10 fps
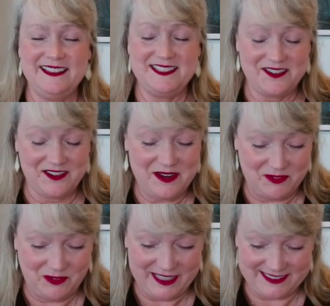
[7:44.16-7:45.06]
that's a great
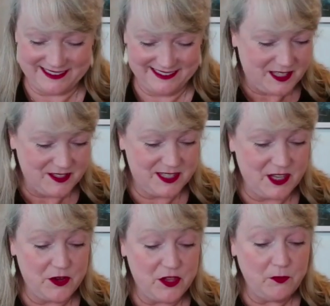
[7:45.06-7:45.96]
point.
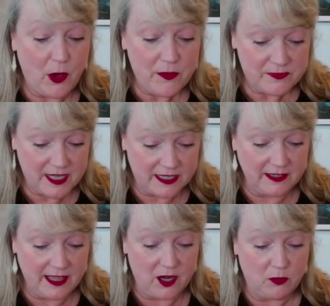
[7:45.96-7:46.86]
So you both have done a
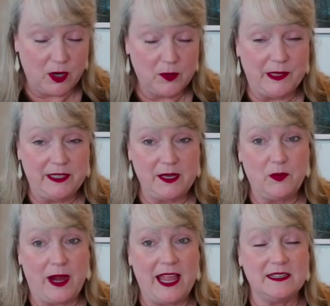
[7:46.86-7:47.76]
lot of work building
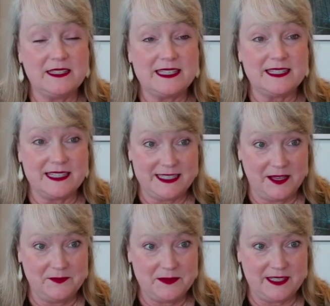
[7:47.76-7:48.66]
brand
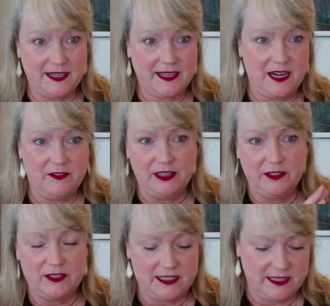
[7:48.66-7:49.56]
systems, and I kind of
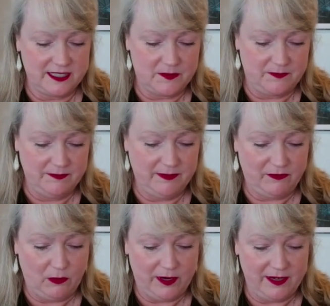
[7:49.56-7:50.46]
alluded to this
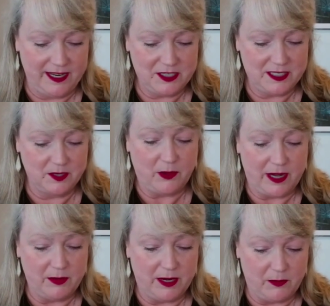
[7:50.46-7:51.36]
before, not just a
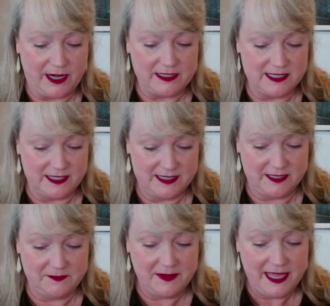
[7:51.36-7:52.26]
brand, but a brand
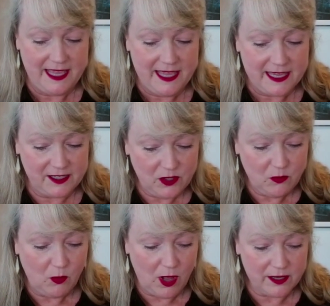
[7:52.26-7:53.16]
system. Can
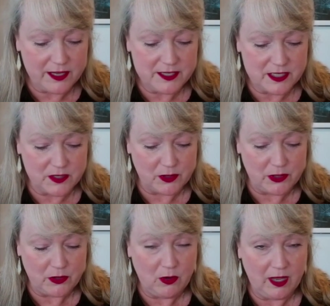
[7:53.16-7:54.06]
you walk us
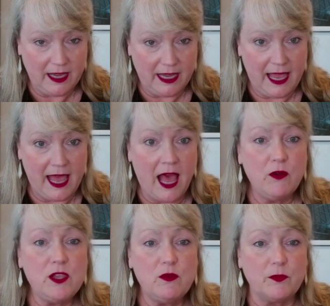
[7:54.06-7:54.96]
through
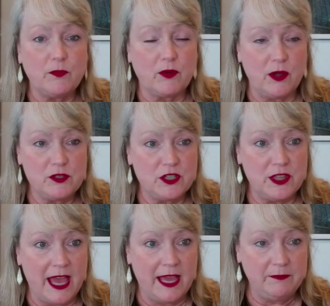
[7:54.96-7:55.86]
how you approach
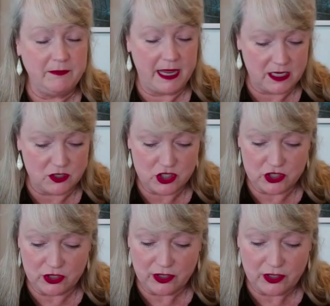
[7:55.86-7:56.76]
that, making
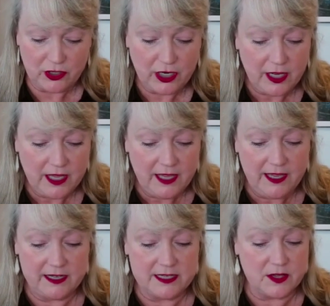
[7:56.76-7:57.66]
sure
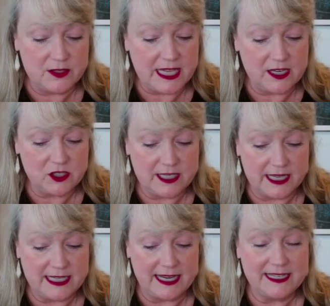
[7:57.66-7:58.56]
an association's
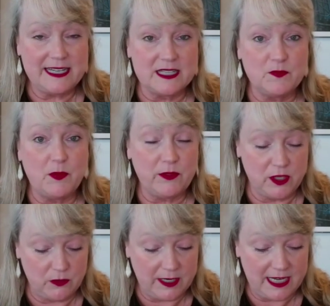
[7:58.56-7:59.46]
identity is both
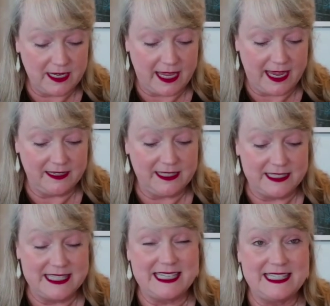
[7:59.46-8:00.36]
unique and
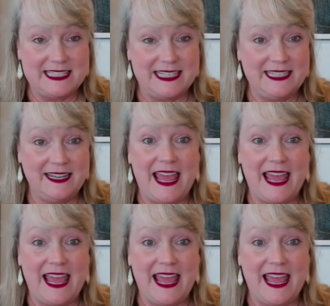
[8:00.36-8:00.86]
consistent in